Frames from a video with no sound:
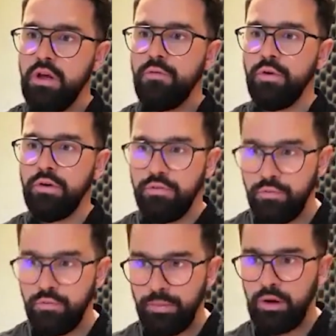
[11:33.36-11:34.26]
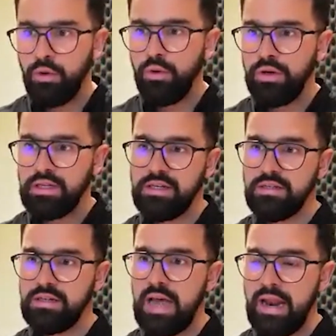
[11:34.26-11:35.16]
for informing
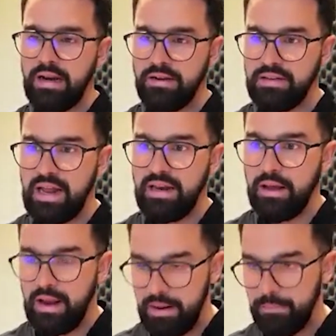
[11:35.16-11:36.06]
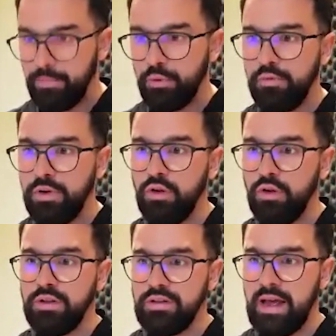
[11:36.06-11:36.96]
audiences and understanding and improving your
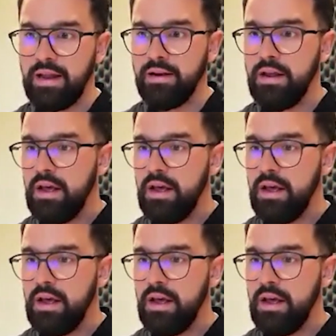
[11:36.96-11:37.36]
intent,